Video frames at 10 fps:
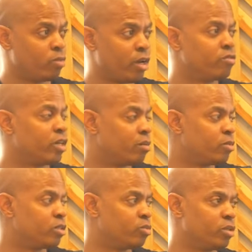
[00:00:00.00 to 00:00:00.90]
we have the
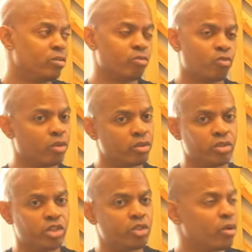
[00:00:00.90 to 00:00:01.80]
image, we wrote a little
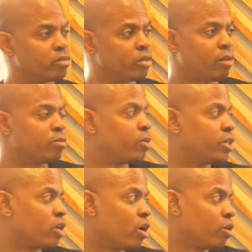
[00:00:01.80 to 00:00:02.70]
short couple
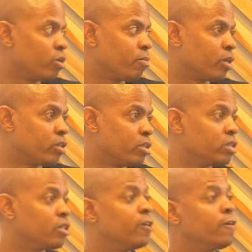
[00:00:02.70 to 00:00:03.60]
page article about
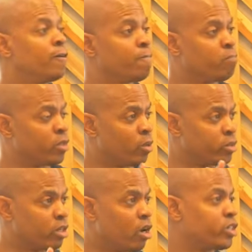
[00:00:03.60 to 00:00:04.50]
this. There was
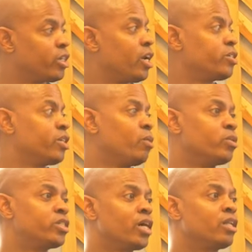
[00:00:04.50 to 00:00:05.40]
an auction house, and they were
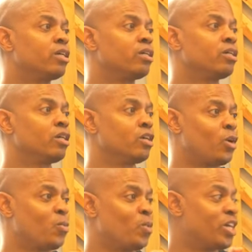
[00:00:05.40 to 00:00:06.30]
selling
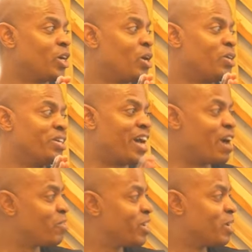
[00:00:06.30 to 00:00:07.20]
what they called an
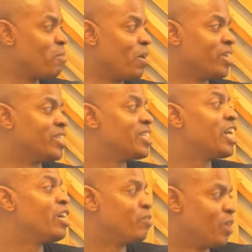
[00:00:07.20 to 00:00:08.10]
African American
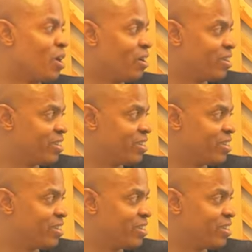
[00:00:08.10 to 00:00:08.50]
slave doll